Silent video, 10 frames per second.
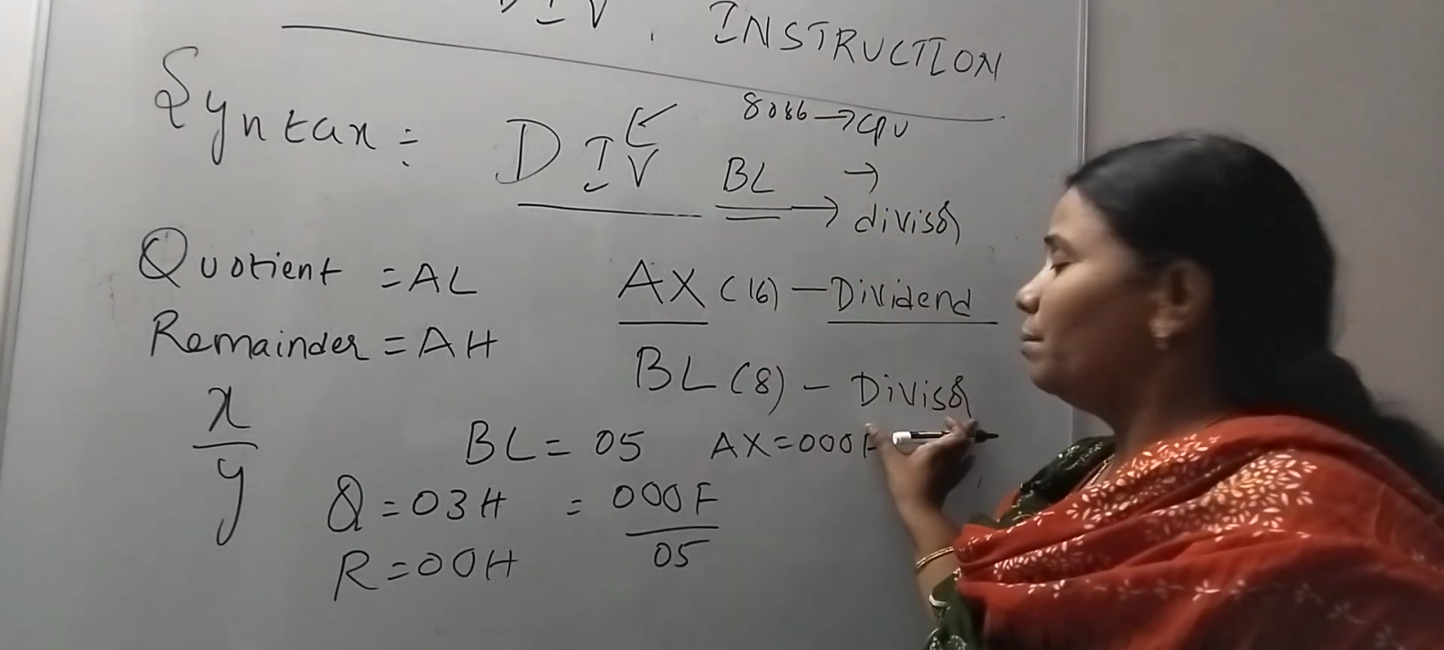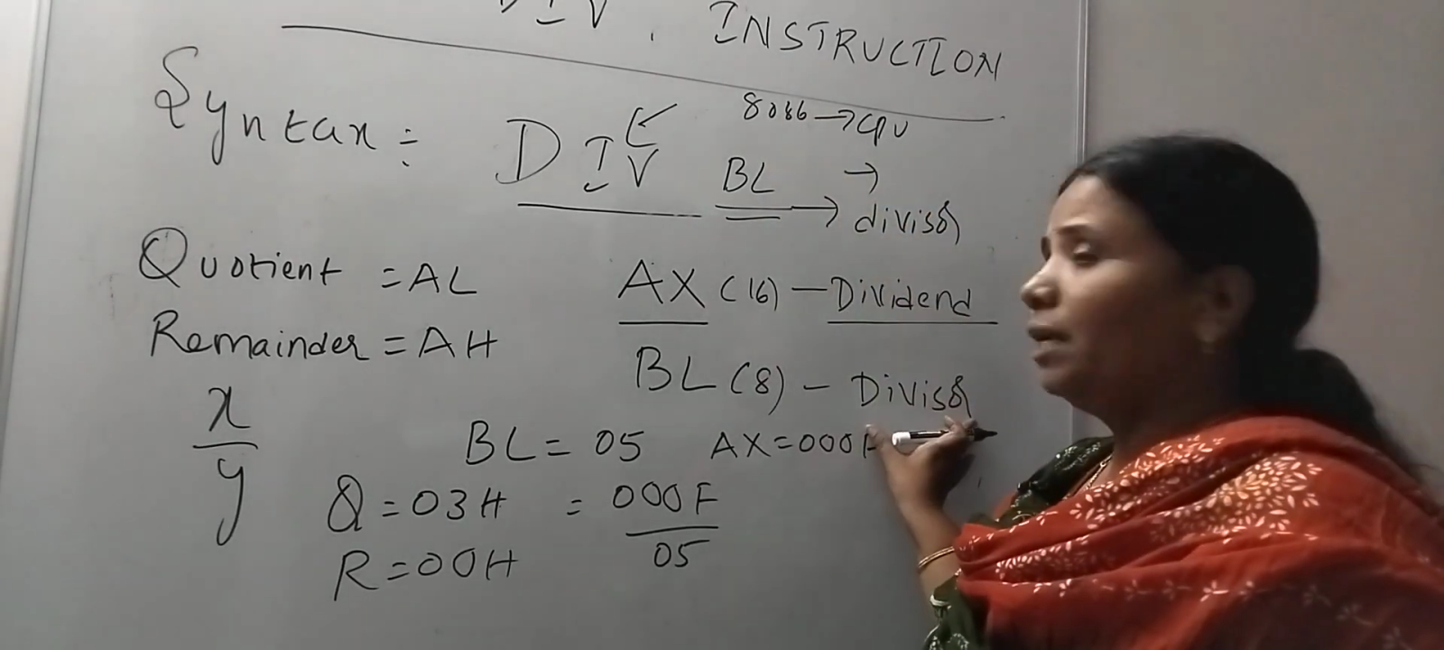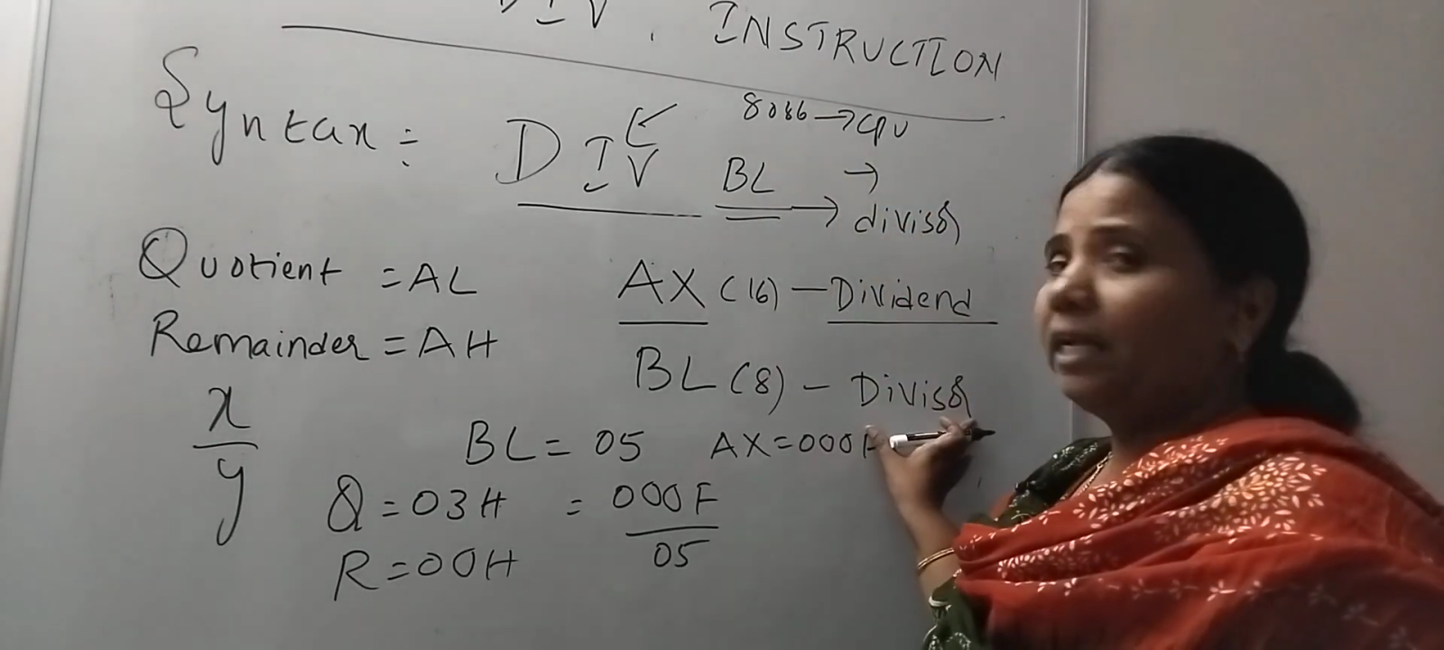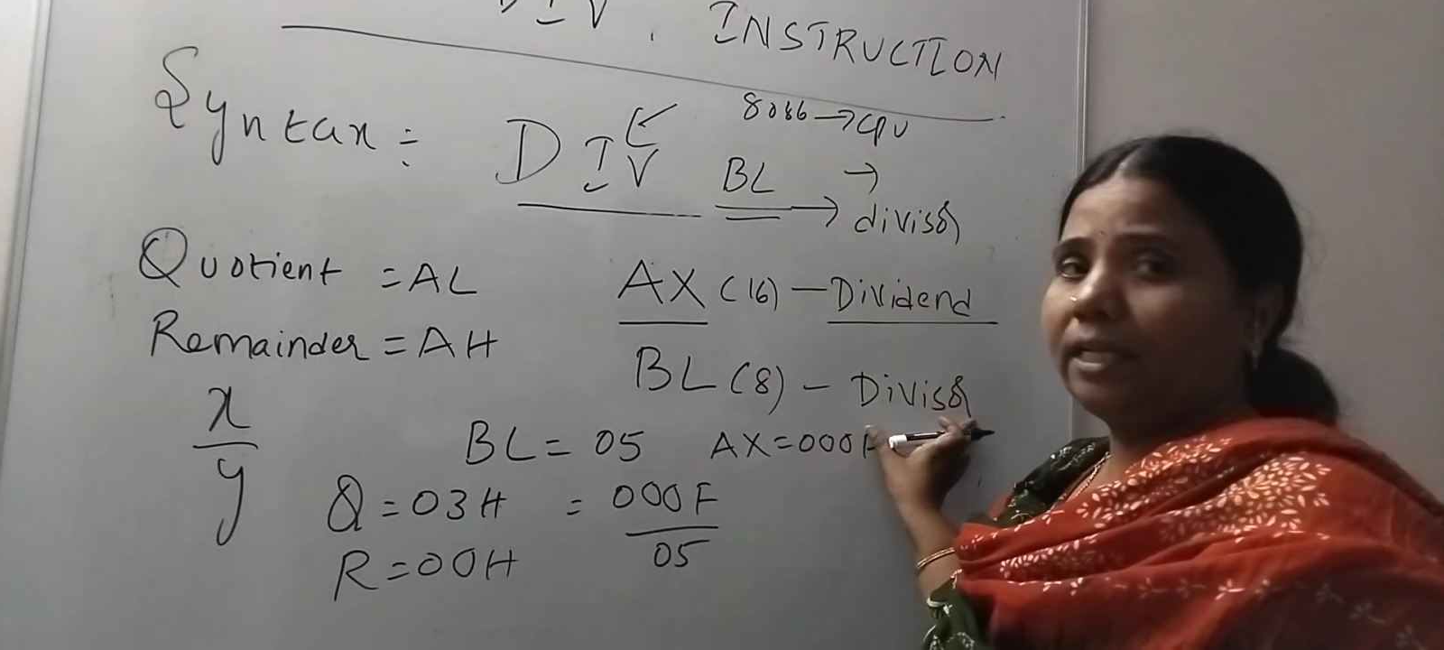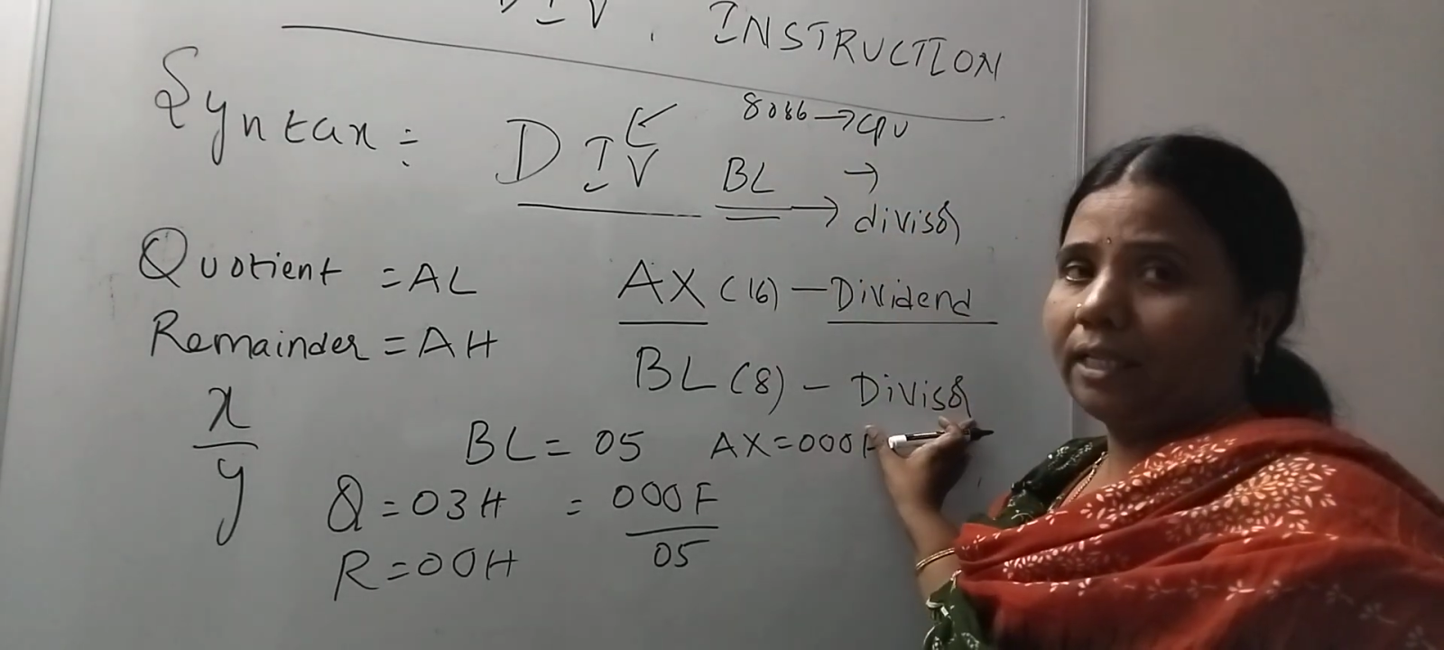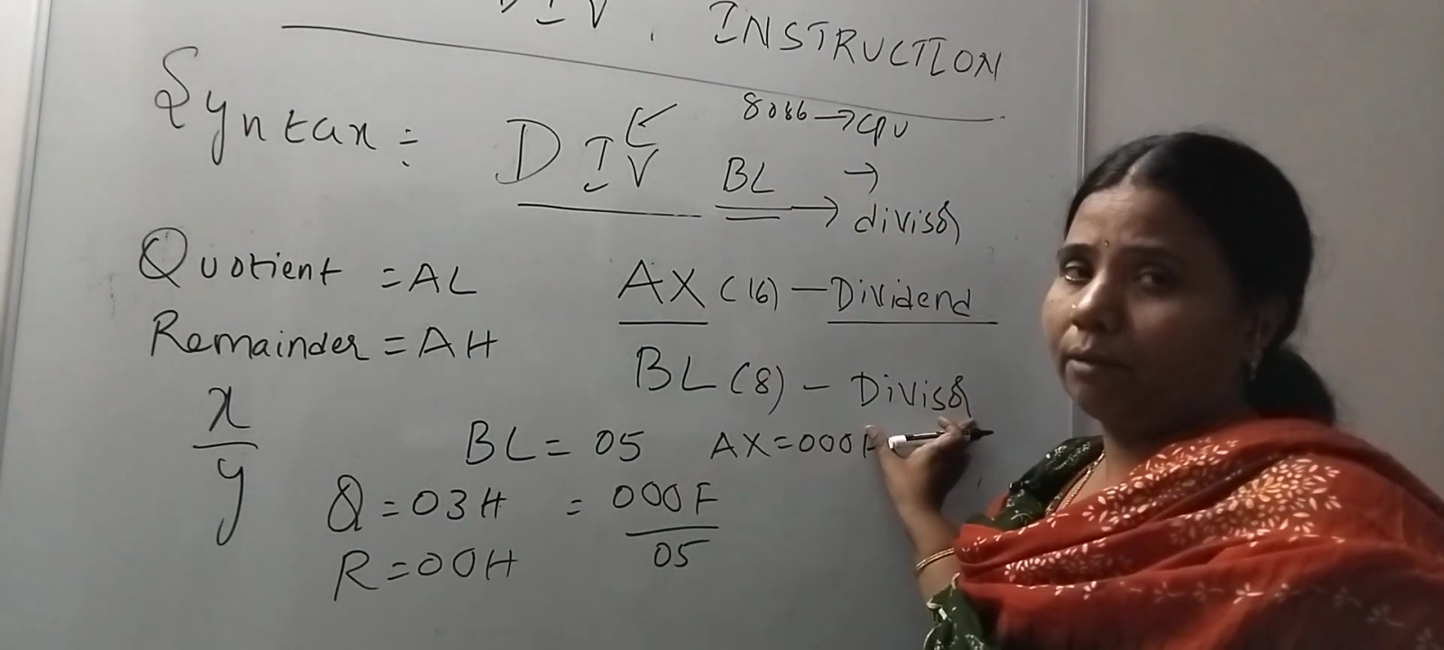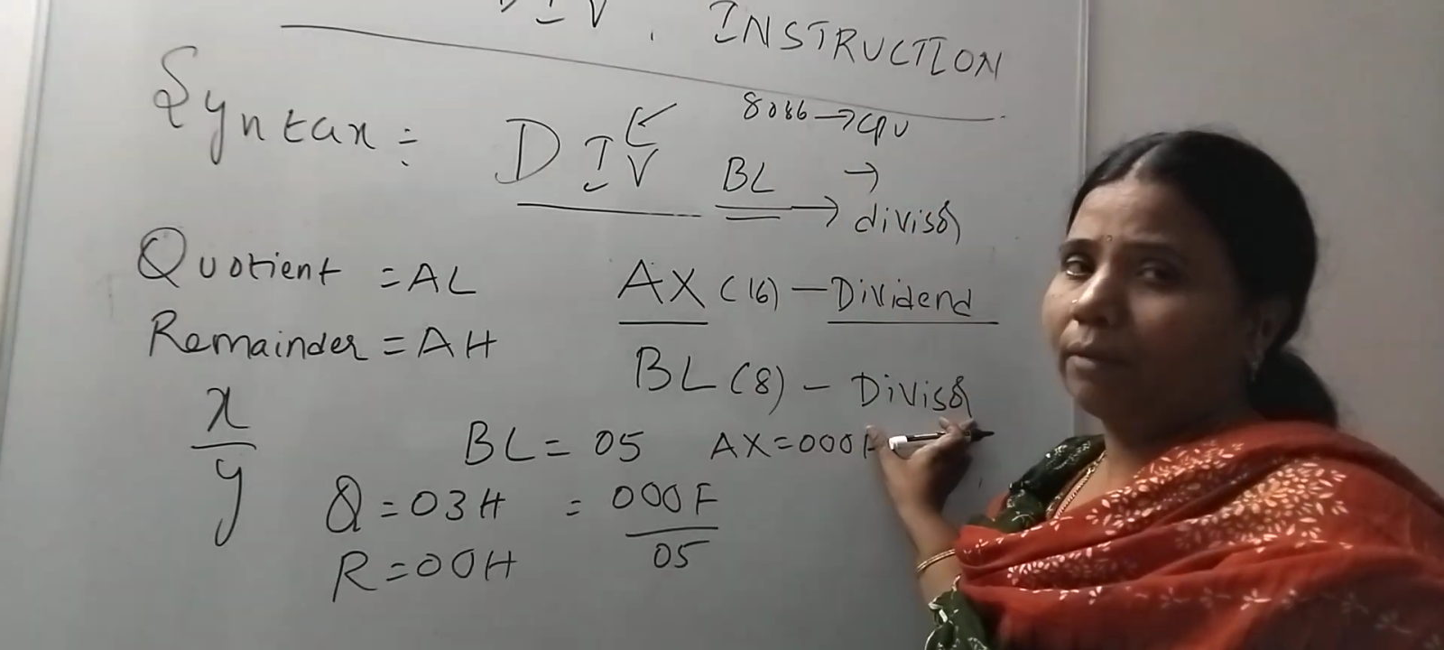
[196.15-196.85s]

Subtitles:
be anything,